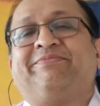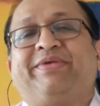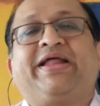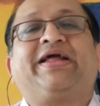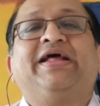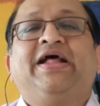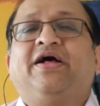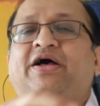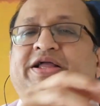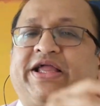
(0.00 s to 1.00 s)
meaning
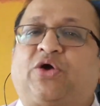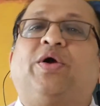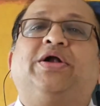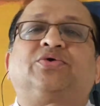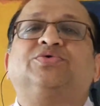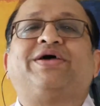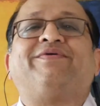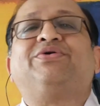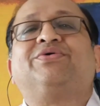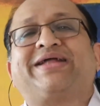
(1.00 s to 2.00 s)
equal to
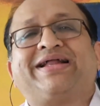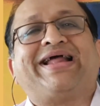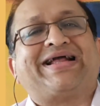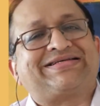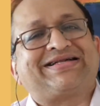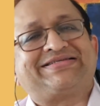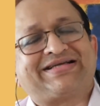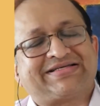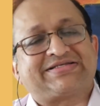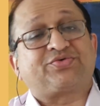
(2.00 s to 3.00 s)
7 to 10 X-ray
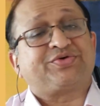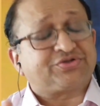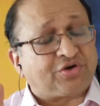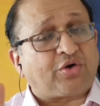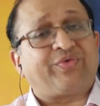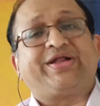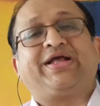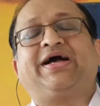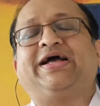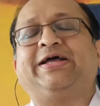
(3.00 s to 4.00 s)
chests, which is not very high.